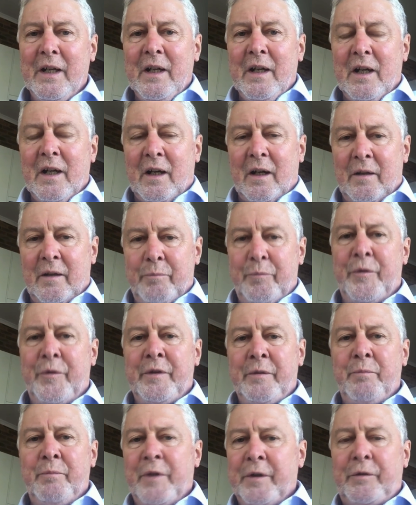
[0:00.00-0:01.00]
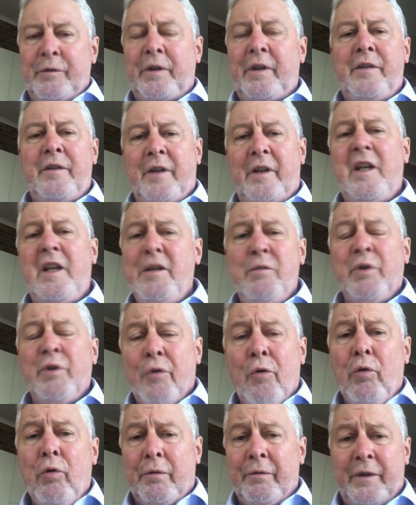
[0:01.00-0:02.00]
Uh, the, the, the key with
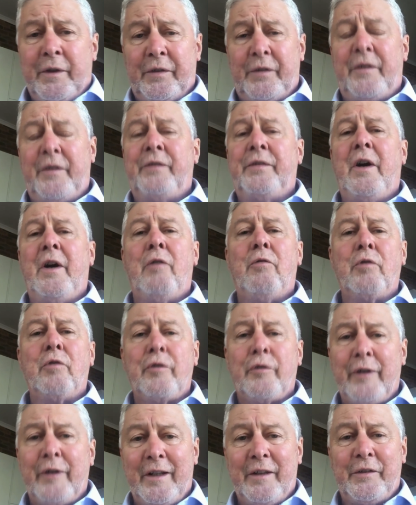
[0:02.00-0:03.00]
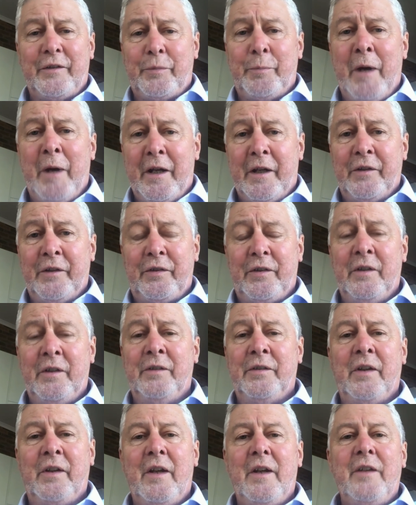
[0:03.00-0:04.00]
all of this, this whole credit space,
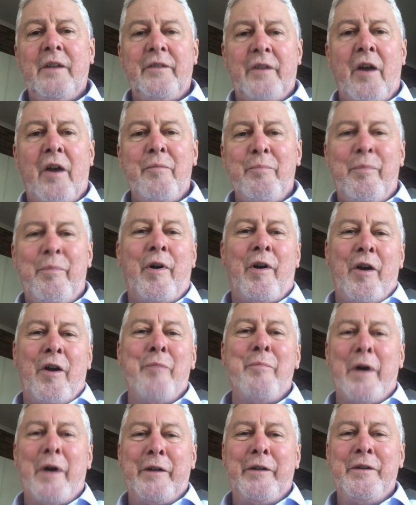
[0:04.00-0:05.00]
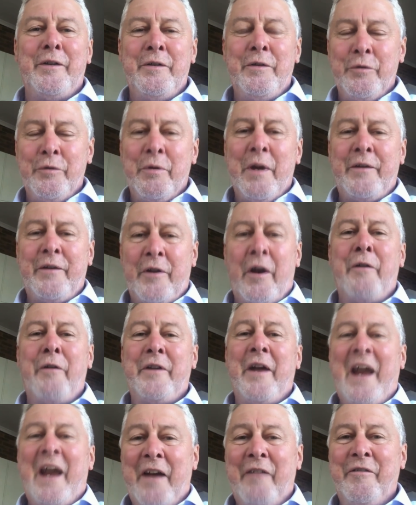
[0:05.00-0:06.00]
is don't borrow money you don't
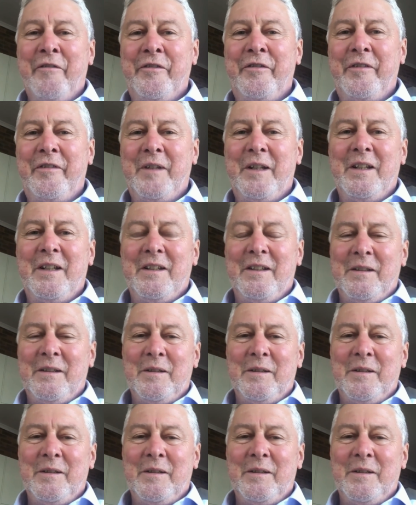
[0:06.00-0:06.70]
have.